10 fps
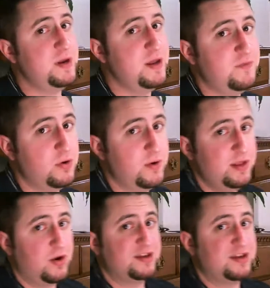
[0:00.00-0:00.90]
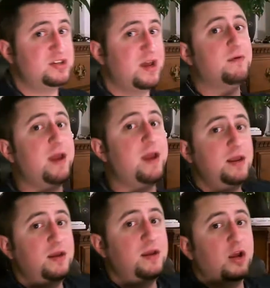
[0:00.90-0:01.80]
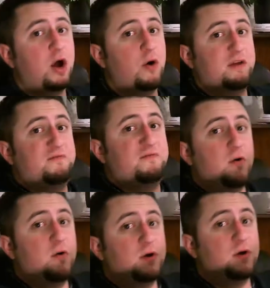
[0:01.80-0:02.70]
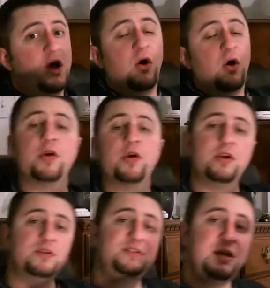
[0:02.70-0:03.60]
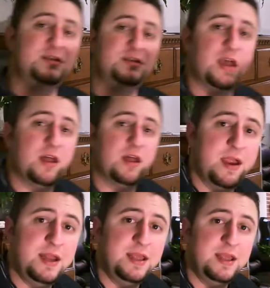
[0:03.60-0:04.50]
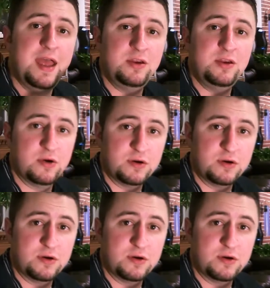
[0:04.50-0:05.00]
if you're either accelerating, going forward, or you're decelerating and you're